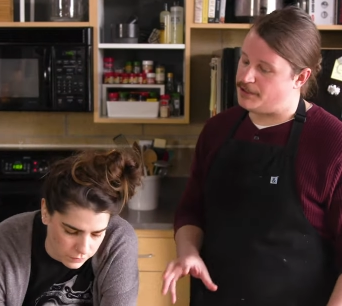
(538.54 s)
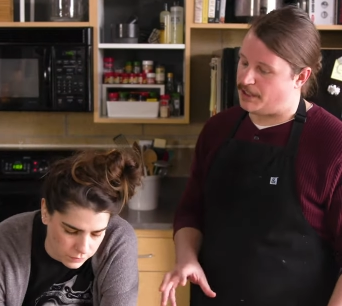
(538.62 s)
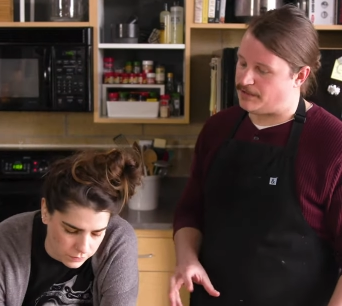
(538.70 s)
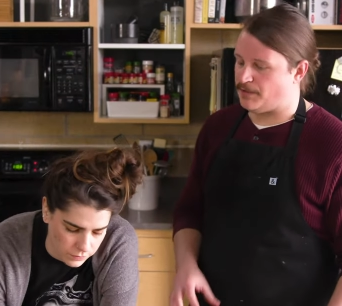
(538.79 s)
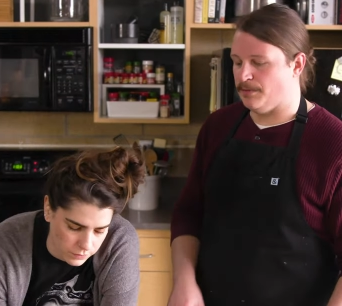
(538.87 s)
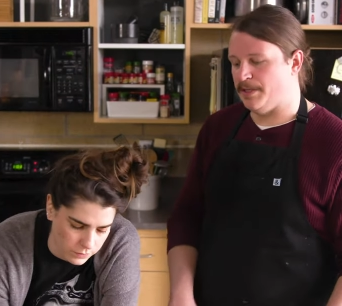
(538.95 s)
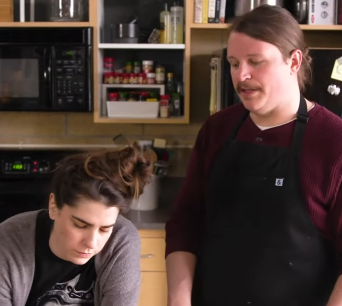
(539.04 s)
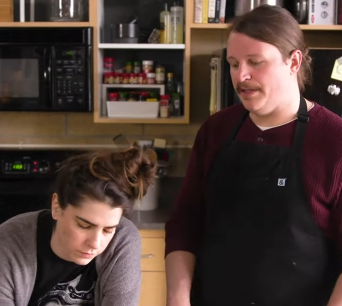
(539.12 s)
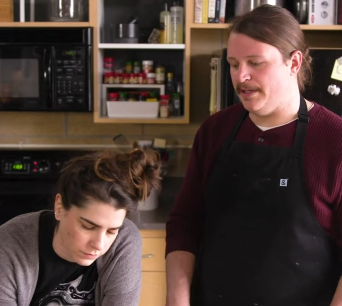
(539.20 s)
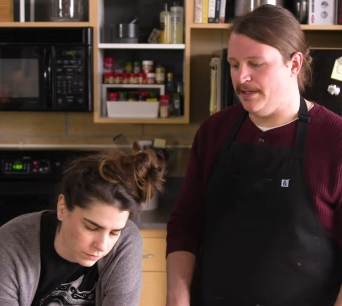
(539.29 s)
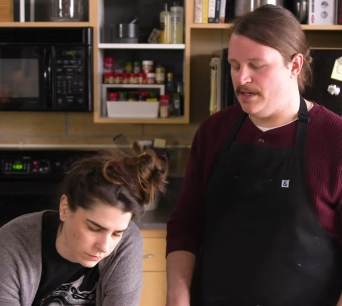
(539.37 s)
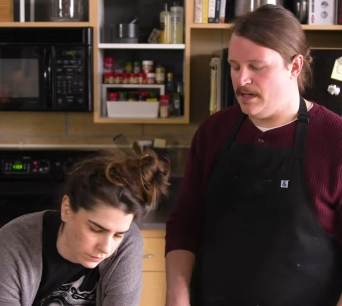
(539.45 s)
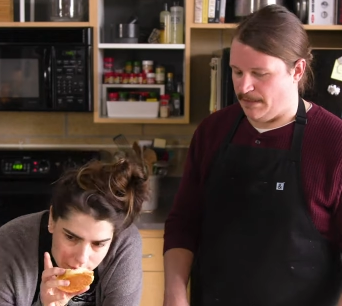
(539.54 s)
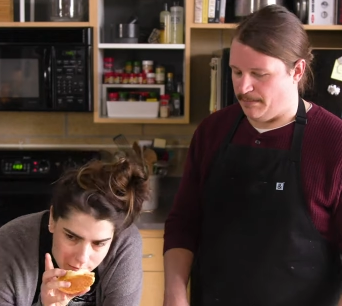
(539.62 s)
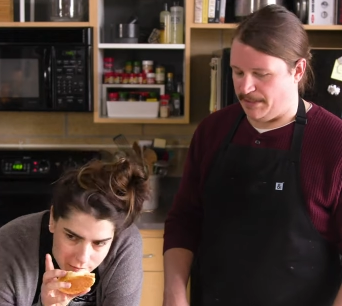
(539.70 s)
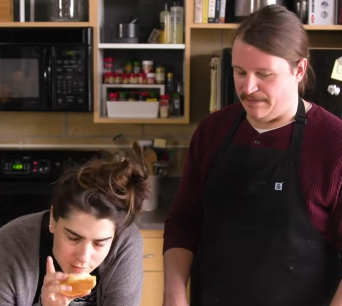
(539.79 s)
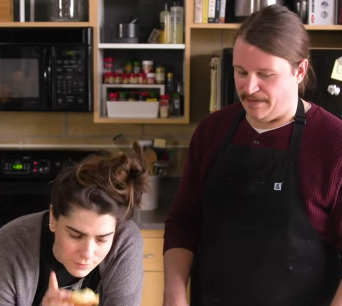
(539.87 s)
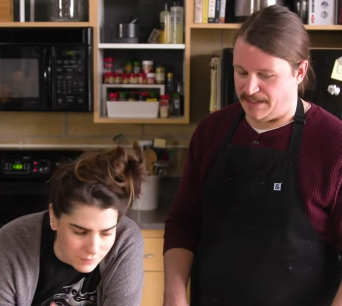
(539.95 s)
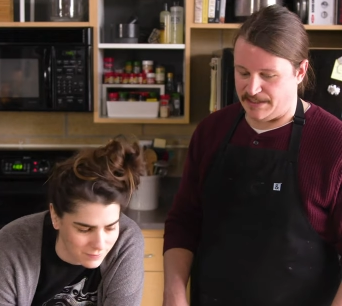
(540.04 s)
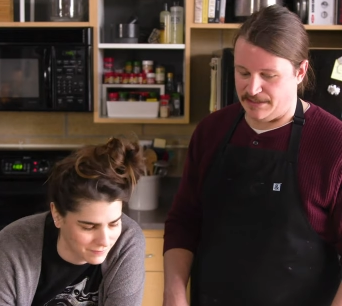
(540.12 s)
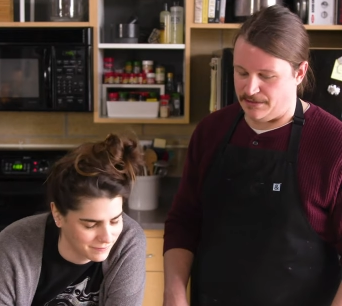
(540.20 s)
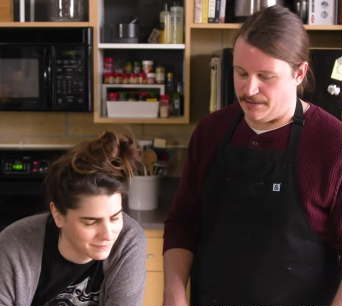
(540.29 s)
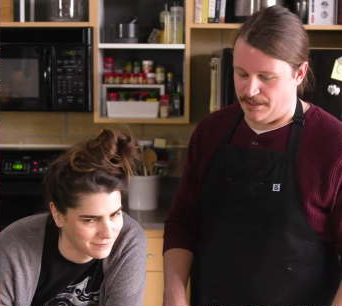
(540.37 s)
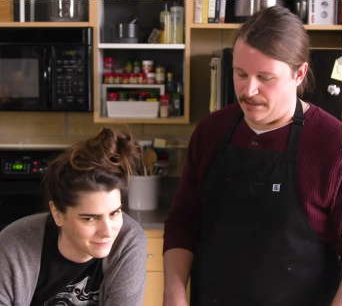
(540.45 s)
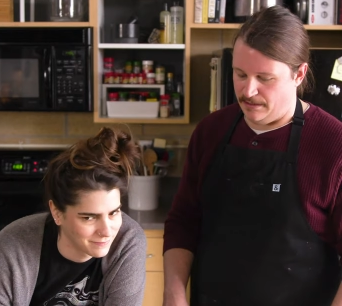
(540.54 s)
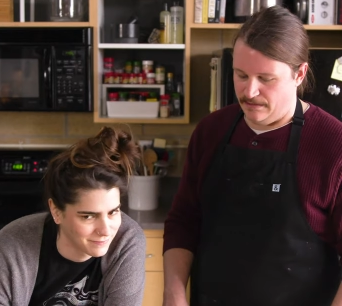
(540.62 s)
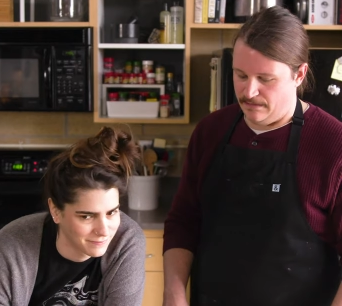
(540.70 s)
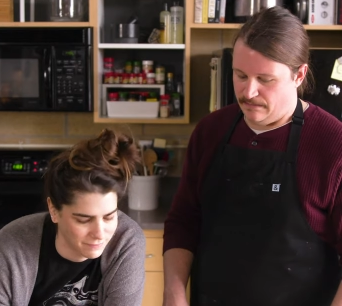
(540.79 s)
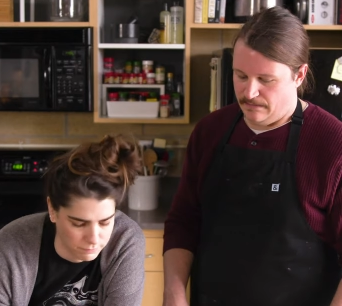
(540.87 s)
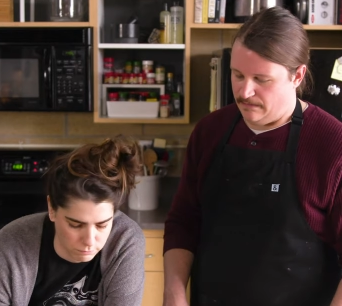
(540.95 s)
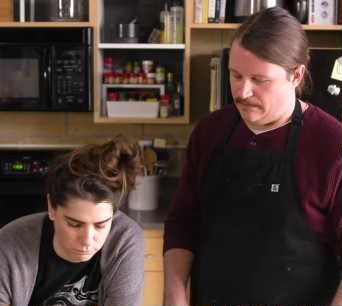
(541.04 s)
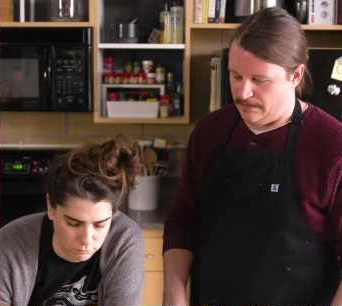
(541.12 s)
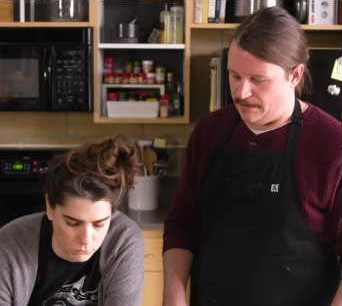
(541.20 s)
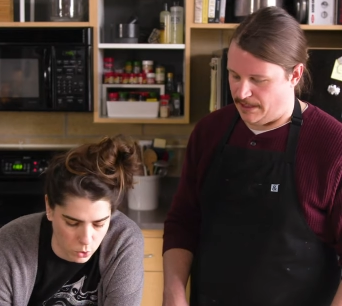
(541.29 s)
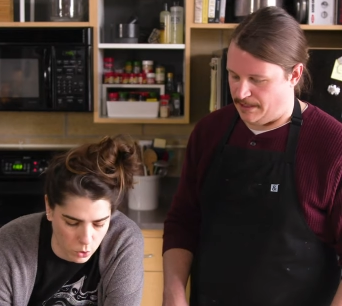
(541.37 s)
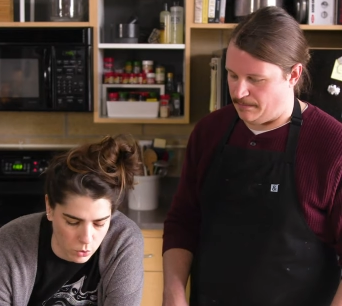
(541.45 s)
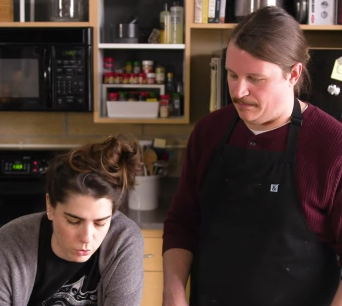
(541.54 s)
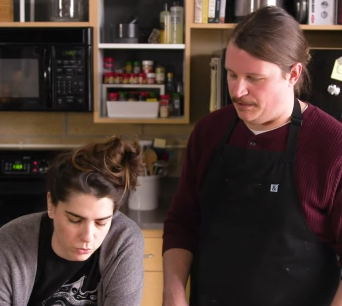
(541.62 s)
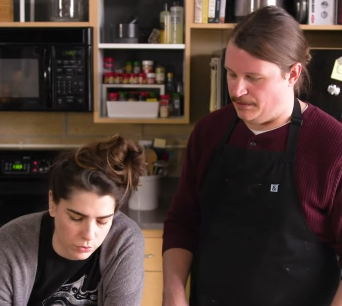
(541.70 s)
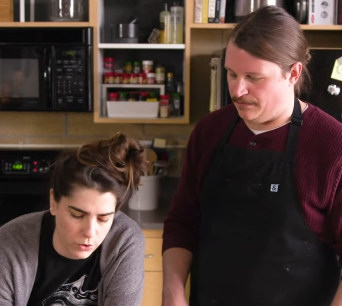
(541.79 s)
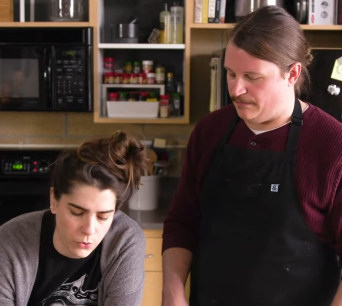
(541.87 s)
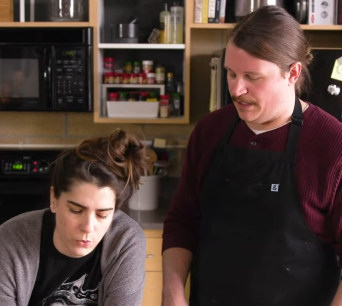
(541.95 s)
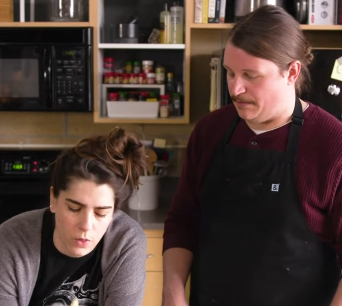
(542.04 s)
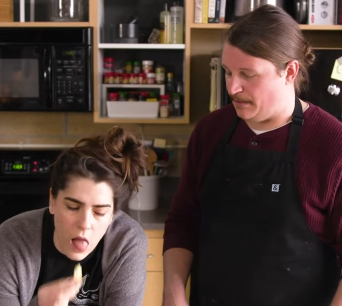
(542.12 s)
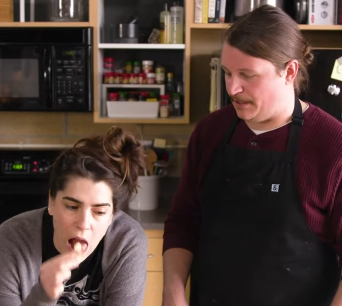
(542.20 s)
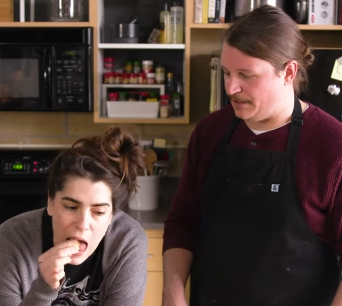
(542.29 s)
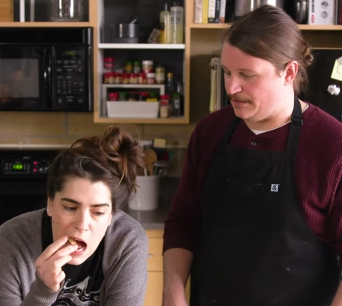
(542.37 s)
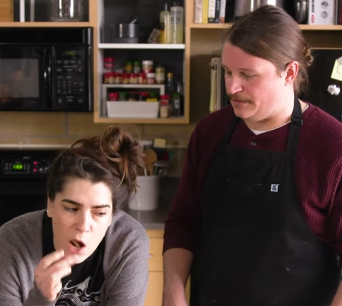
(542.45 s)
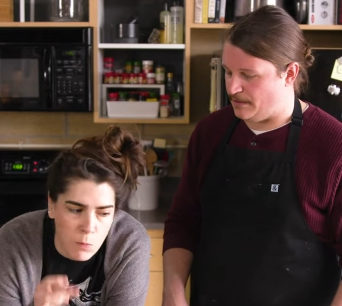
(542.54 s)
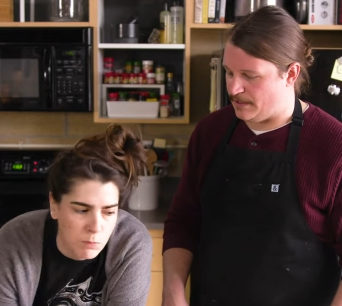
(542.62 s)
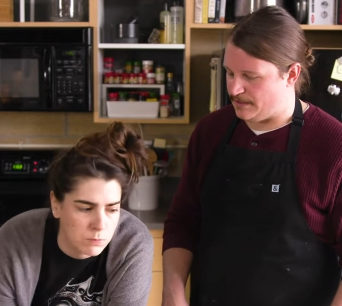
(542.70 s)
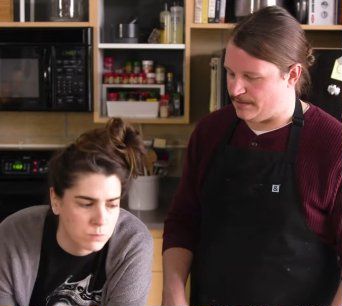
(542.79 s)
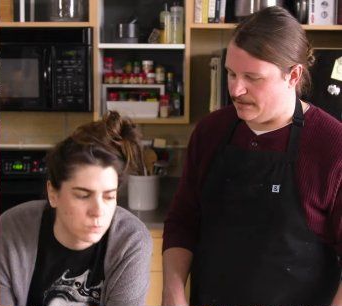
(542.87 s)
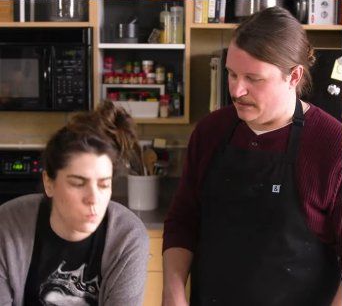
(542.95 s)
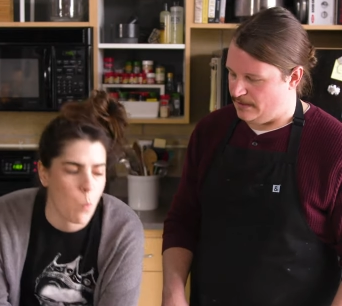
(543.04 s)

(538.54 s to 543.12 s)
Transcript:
Speaker 1: gentle with it. But if I could do it, any, you, anybody could do this.